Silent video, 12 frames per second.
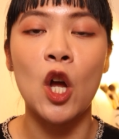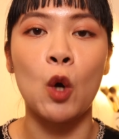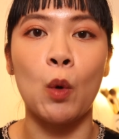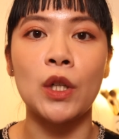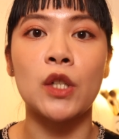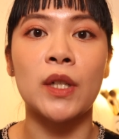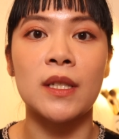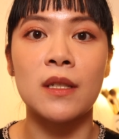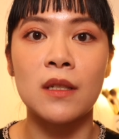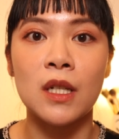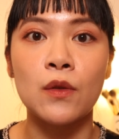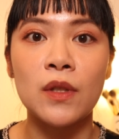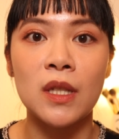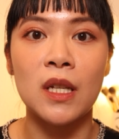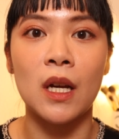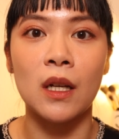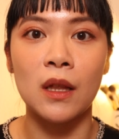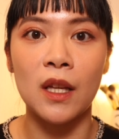while you can still see
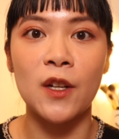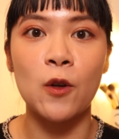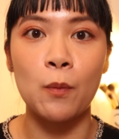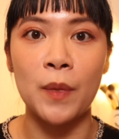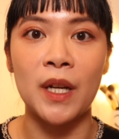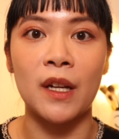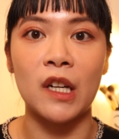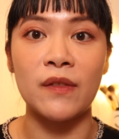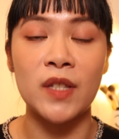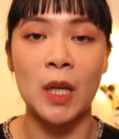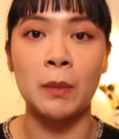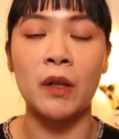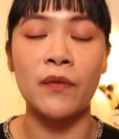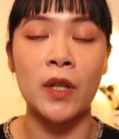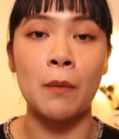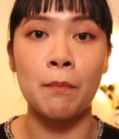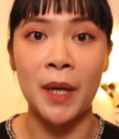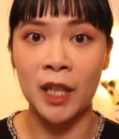a little bit of some of the
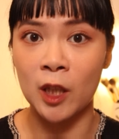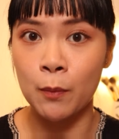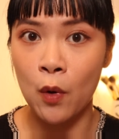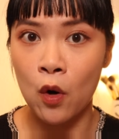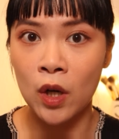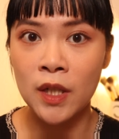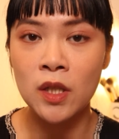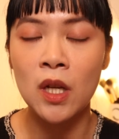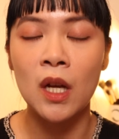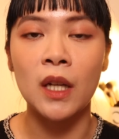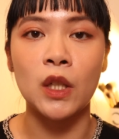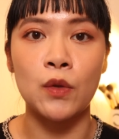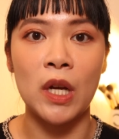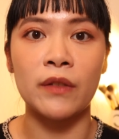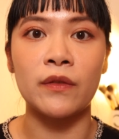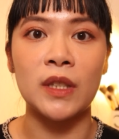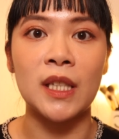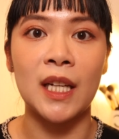bigger pores, you
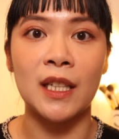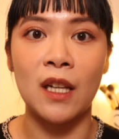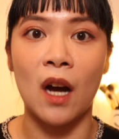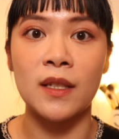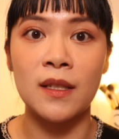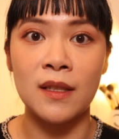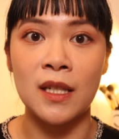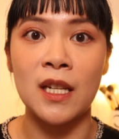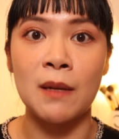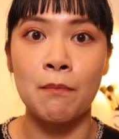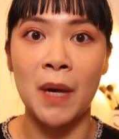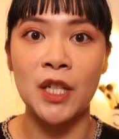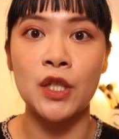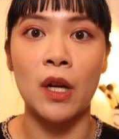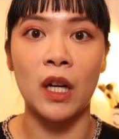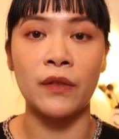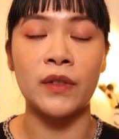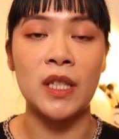definitely cannot see much
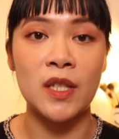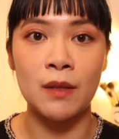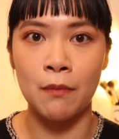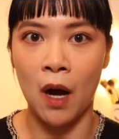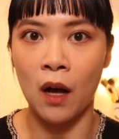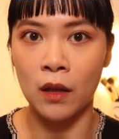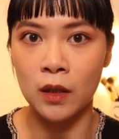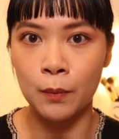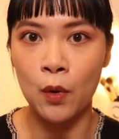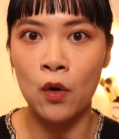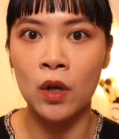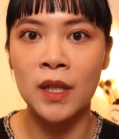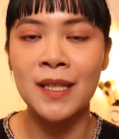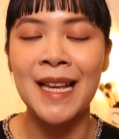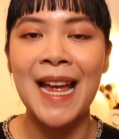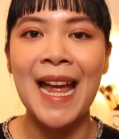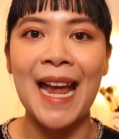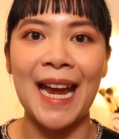of the smaller pores,
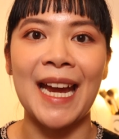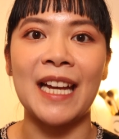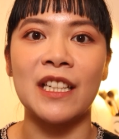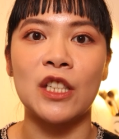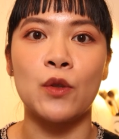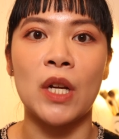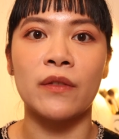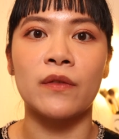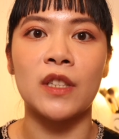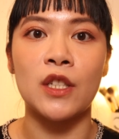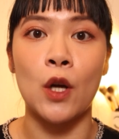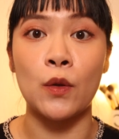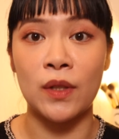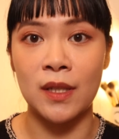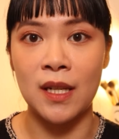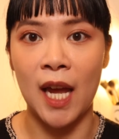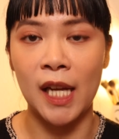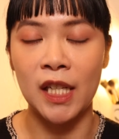and you definitely don't
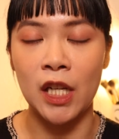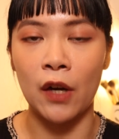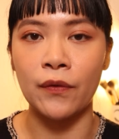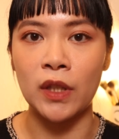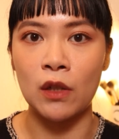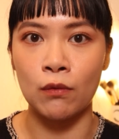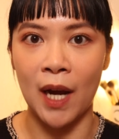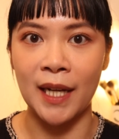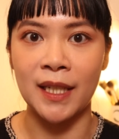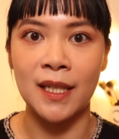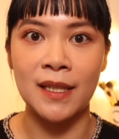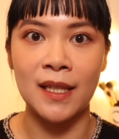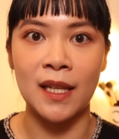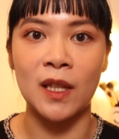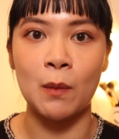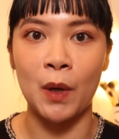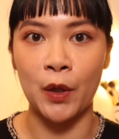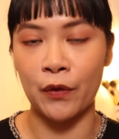see any of the redness in the
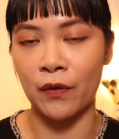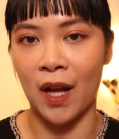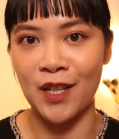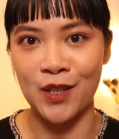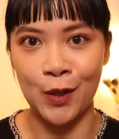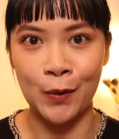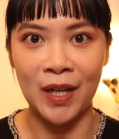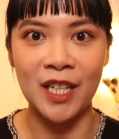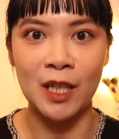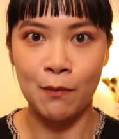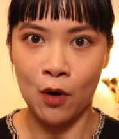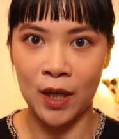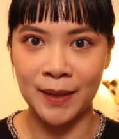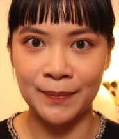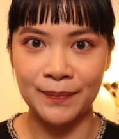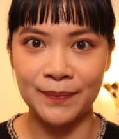butterfly zone anymore.